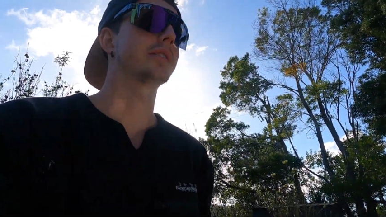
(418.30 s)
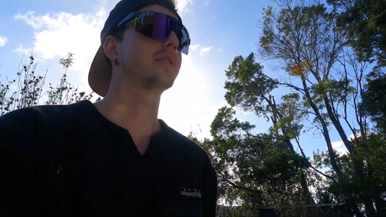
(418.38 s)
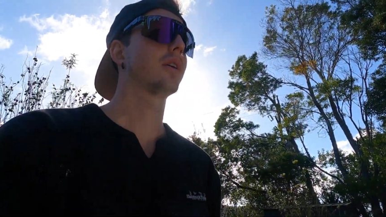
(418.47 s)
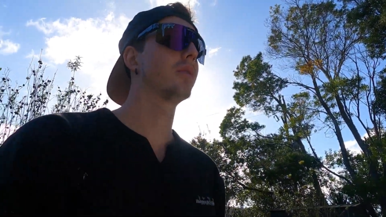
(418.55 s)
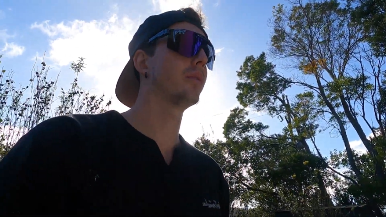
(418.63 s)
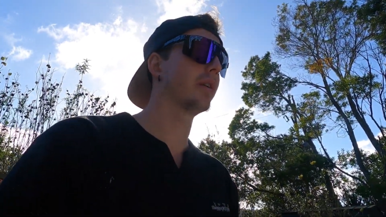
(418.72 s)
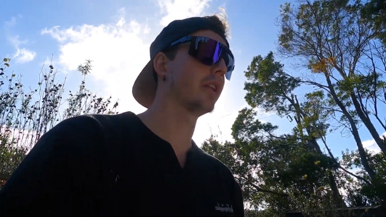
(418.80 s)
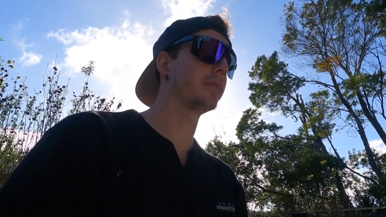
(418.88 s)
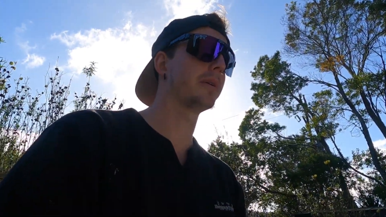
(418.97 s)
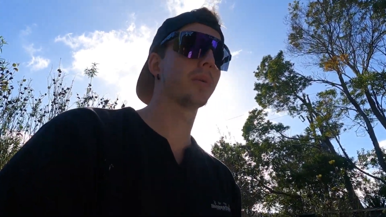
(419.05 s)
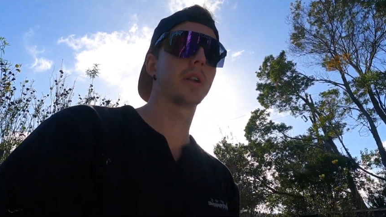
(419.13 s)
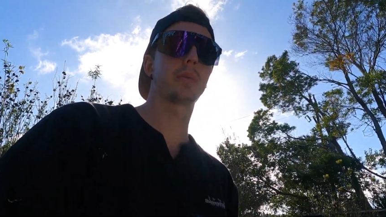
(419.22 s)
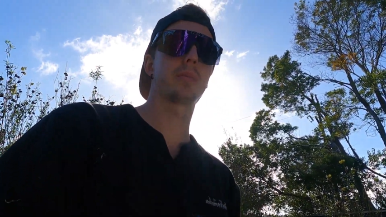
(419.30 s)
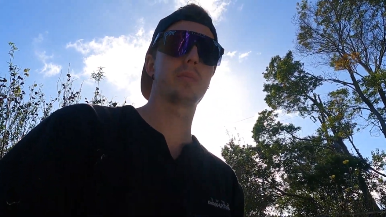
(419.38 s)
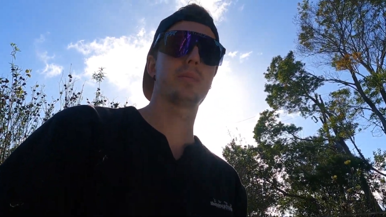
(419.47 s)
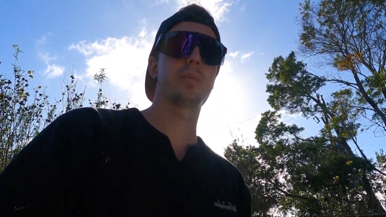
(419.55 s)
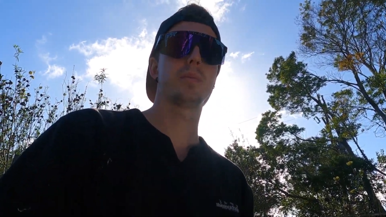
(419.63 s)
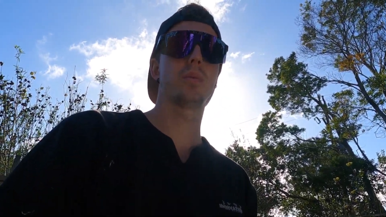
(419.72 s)
don't really want
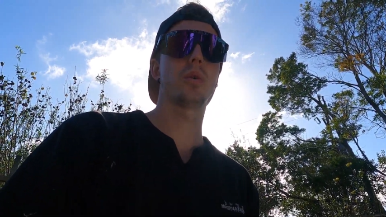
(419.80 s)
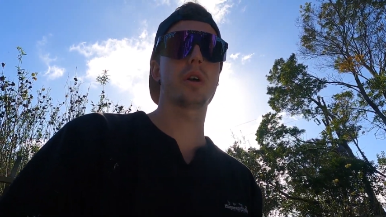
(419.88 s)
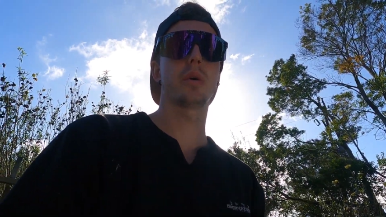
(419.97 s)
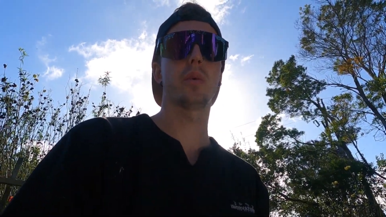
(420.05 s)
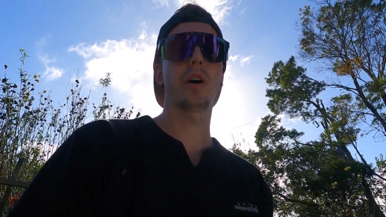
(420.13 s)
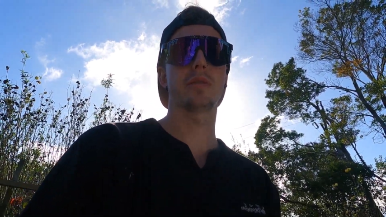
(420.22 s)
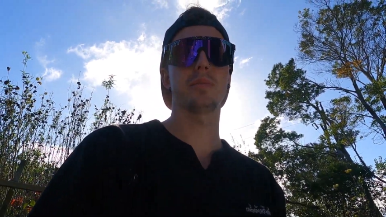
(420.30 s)
to waste